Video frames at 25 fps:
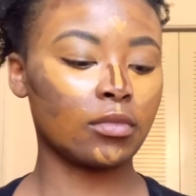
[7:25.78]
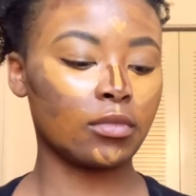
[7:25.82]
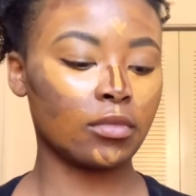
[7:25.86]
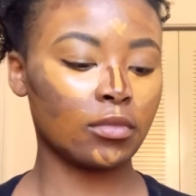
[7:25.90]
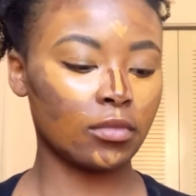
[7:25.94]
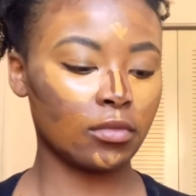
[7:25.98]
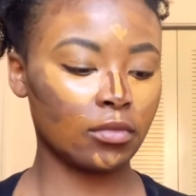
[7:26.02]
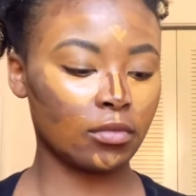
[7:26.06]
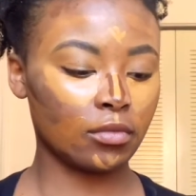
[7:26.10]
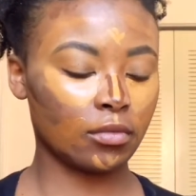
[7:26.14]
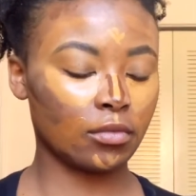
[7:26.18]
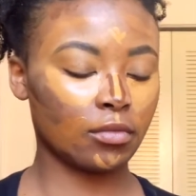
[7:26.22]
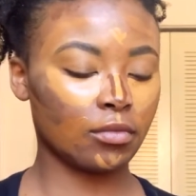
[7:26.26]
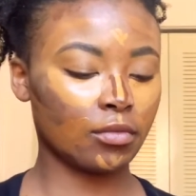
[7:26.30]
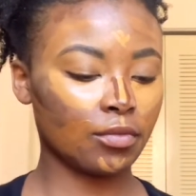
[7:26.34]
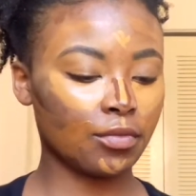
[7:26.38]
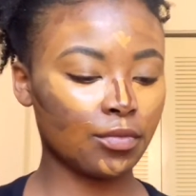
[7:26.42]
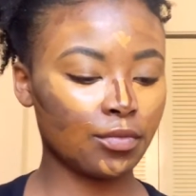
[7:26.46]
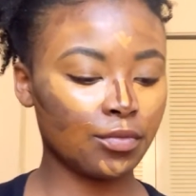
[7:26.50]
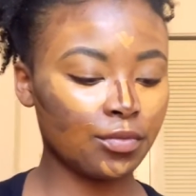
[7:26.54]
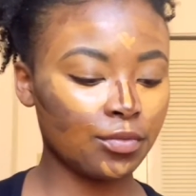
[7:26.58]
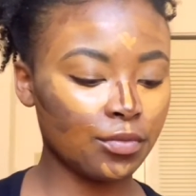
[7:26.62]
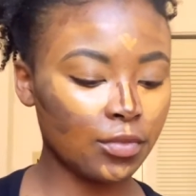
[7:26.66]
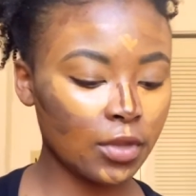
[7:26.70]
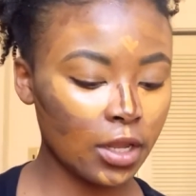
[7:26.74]

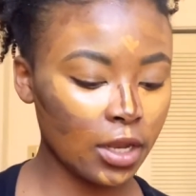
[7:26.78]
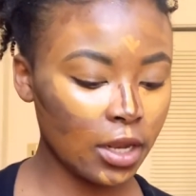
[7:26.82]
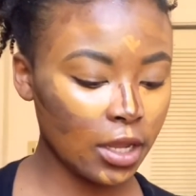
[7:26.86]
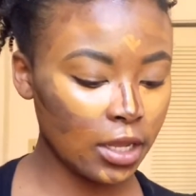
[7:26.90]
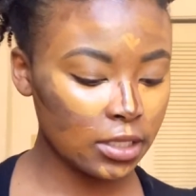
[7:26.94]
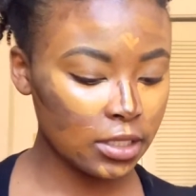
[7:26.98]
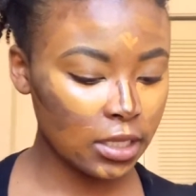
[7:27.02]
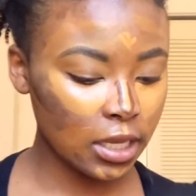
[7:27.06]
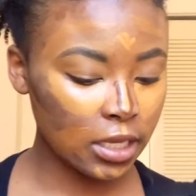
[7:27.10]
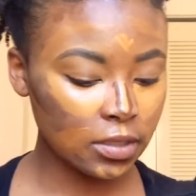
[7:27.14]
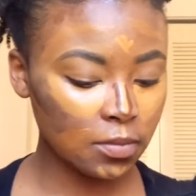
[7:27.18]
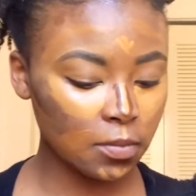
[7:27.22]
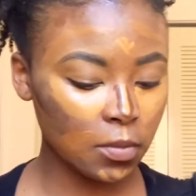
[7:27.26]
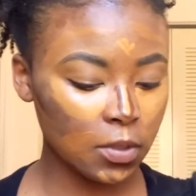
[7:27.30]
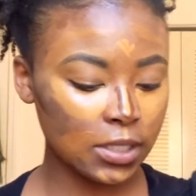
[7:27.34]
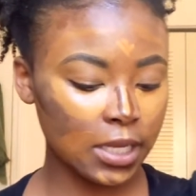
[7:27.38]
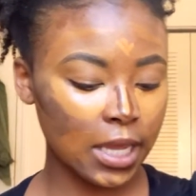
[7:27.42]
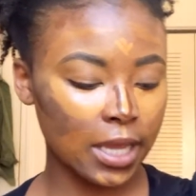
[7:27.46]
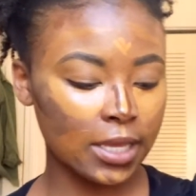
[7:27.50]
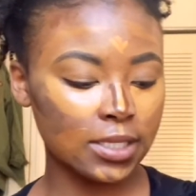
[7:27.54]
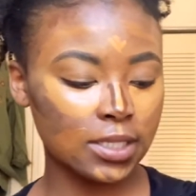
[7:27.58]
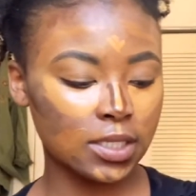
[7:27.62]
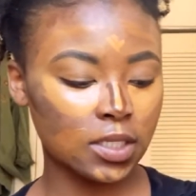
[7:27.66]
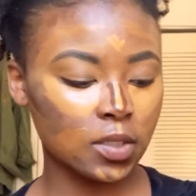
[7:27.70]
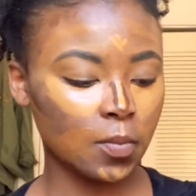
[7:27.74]
And then I take some more
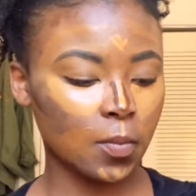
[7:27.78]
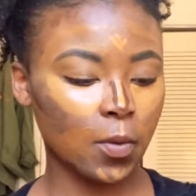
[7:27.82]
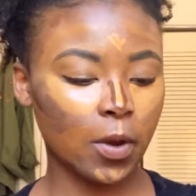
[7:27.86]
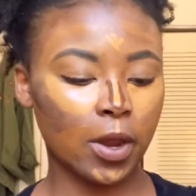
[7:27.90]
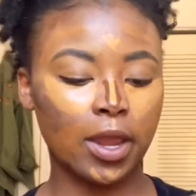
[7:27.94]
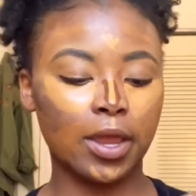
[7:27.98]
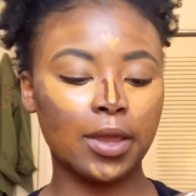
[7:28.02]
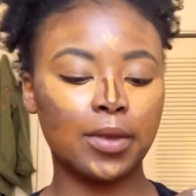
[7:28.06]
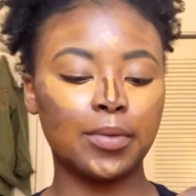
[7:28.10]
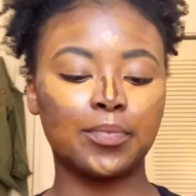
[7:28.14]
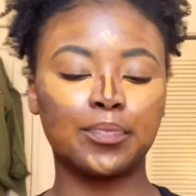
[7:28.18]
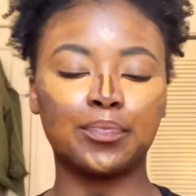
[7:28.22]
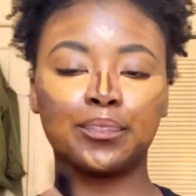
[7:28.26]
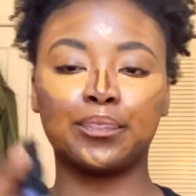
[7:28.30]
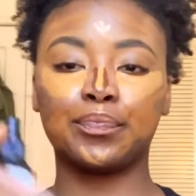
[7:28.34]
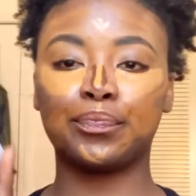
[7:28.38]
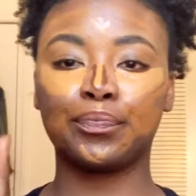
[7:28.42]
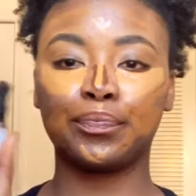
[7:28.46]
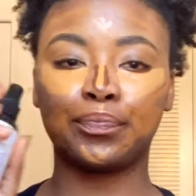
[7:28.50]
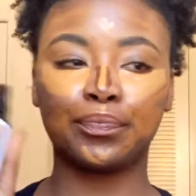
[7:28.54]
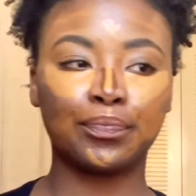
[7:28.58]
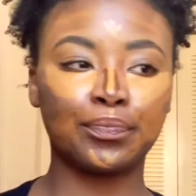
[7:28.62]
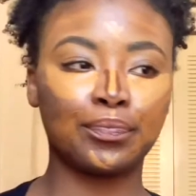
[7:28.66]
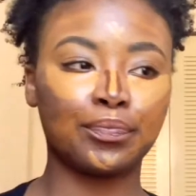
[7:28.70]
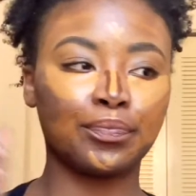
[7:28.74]
setting spray
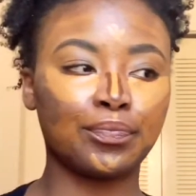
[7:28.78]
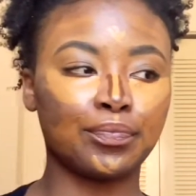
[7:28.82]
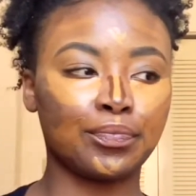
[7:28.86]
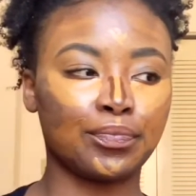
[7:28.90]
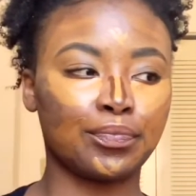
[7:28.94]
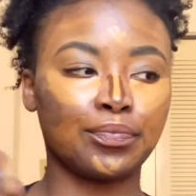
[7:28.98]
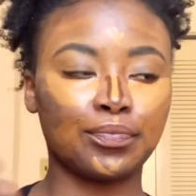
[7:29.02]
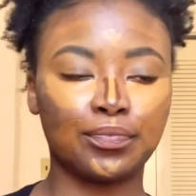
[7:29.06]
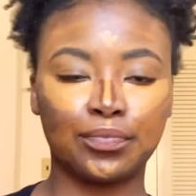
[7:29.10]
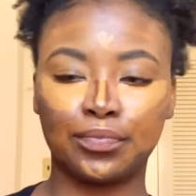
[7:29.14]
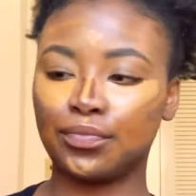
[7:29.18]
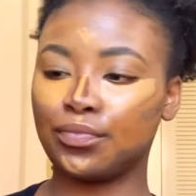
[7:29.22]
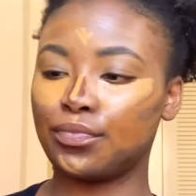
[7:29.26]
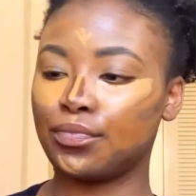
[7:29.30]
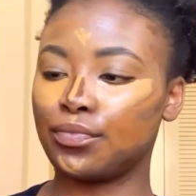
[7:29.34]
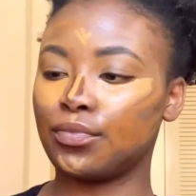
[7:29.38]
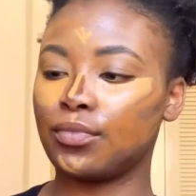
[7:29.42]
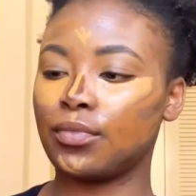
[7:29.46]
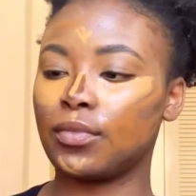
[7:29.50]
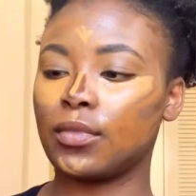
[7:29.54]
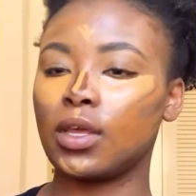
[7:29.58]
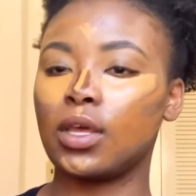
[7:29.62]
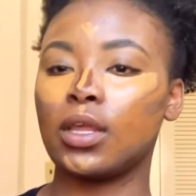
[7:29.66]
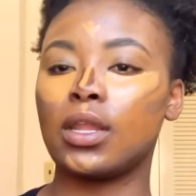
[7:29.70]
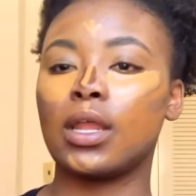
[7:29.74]

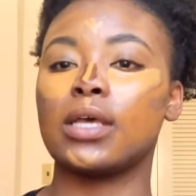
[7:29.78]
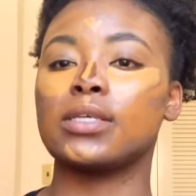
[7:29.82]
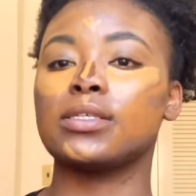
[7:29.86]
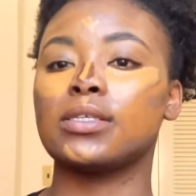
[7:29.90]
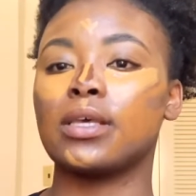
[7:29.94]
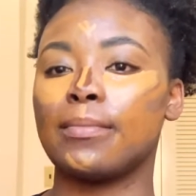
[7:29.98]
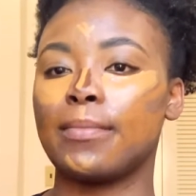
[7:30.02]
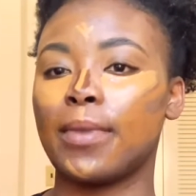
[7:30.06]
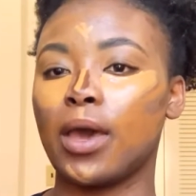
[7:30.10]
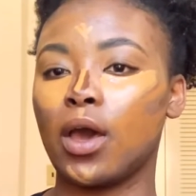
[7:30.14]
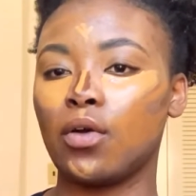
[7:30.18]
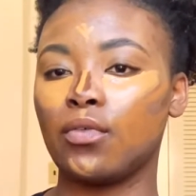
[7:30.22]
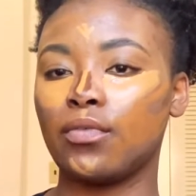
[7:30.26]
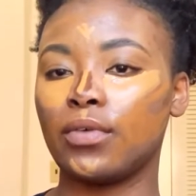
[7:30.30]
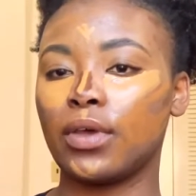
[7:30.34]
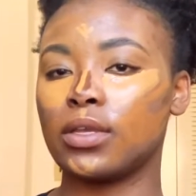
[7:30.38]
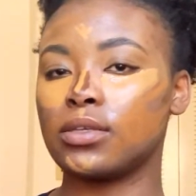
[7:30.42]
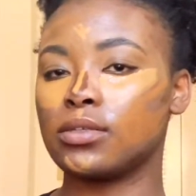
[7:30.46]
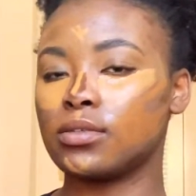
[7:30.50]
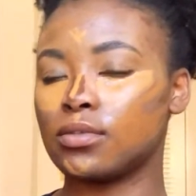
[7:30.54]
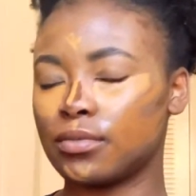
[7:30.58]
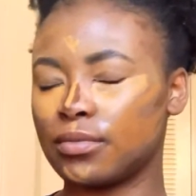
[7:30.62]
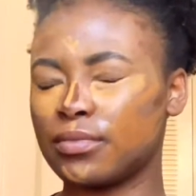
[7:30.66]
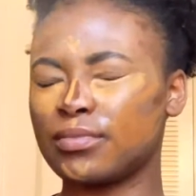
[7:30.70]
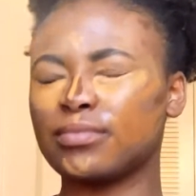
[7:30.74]
and I set my whole
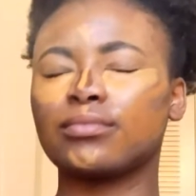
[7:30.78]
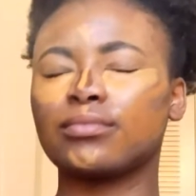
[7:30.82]
face.